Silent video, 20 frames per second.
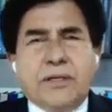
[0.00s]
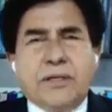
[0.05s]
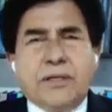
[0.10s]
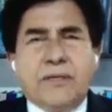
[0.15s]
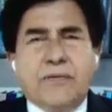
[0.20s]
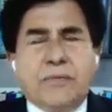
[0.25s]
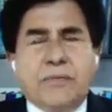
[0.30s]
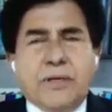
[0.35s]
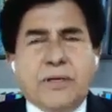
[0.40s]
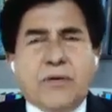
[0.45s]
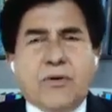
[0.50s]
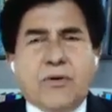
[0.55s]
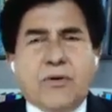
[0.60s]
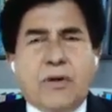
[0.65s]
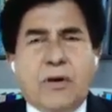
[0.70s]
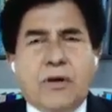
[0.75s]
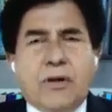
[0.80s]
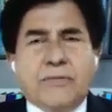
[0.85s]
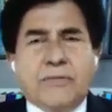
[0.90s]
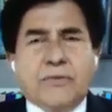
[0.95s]
it would be
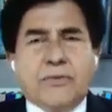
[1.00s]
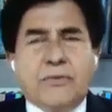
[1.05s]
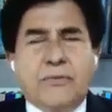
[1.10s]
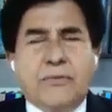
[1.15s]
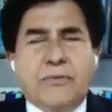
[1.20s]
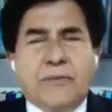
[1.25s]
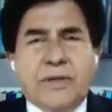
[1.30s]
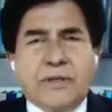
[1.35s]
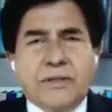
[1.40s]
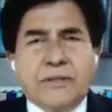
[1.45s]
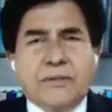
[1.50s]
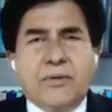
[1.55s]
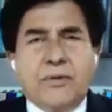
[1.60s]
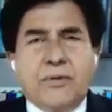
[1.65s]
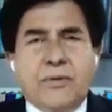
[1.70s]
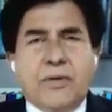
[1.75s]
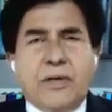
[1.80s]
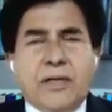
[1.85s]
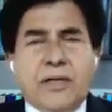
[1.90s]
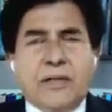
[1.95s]
called off so far as the
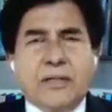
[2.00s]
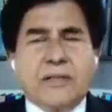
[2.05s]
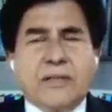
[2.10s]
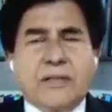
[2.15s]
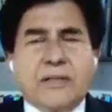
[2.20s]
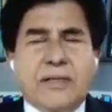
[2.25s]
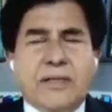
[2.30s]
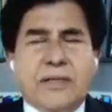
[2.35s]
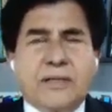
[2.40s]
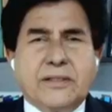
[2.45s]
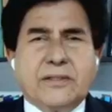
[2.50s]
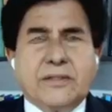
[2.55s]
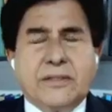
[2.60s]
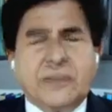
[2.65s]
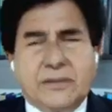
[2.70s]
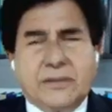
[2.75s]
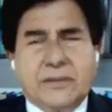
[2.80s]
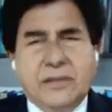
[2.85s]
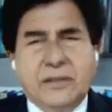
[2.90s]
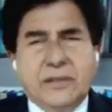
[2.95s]
political side is
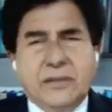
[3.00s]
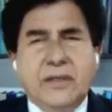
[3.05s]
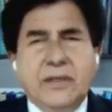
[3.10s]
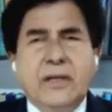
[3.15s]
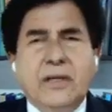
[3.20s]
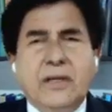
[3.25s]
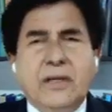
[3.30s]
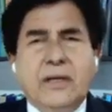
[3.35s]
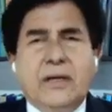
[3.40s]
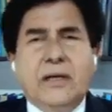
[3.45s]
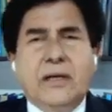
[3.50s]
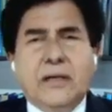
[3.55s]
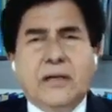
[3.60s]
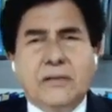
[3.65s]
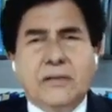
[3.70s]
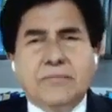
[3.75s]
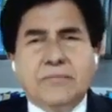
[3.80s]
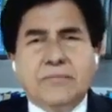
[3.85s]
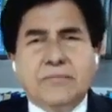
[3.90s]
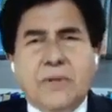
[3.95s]
concerned.
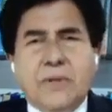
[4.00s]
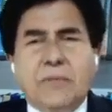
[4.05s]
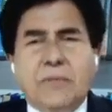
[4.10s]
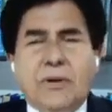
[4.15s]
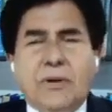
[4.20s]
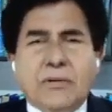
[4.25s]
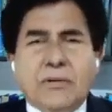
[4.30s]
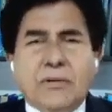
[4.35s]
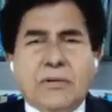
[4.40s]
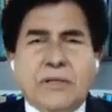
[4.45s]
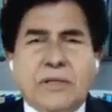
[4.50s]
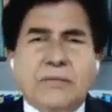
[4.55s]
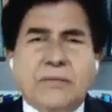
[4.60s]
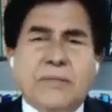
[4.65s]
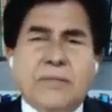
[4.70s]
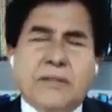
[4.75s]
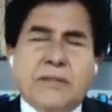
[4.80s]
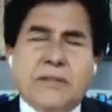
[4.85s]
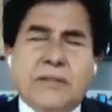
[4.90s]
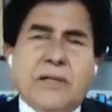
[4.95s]
About
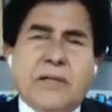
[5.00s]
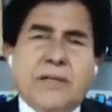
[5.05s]
the other